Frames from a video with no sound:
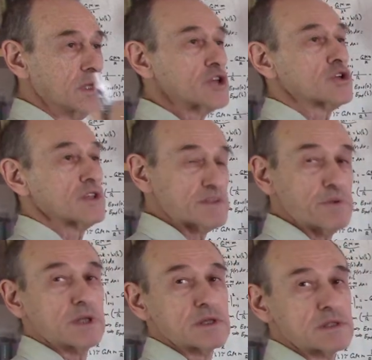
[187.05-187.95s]
initial
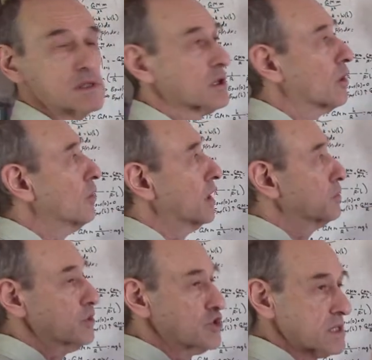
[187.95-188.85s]
speed is zero,
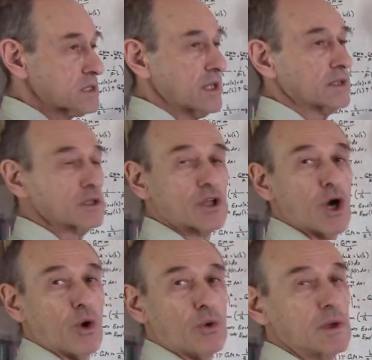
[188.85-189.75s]
and we just let it
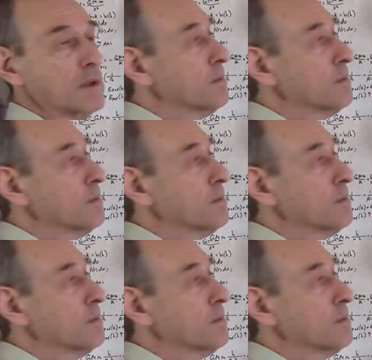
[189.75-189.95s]
go,